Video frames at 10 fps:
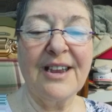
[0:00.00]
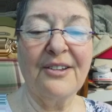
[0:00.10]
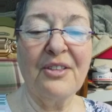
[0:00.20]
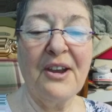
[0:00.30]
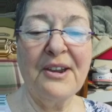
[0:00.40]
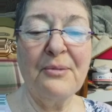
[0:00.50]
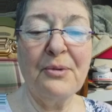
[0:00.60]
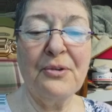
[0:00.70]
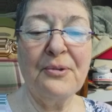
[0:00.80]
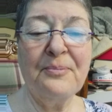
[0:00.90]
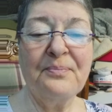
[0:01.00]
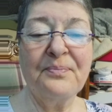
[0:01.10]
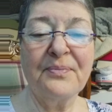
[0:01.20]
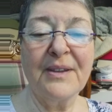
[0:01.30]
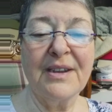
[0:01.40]
Alignable,
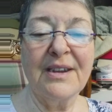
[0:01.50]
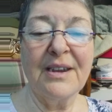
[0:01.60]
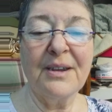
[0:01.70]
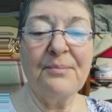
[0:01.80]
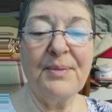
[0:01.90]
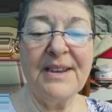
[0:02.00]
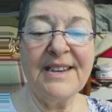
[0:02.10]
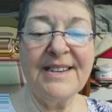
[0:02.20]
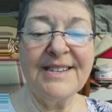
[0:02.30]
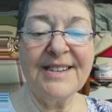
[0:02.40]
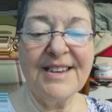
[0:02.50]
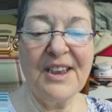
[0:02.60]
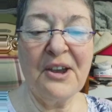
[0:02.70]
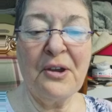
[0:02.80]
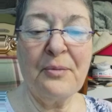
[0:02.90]
Biz,
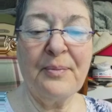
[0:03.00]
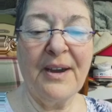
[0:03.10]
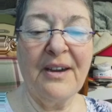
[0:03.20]
Yelp,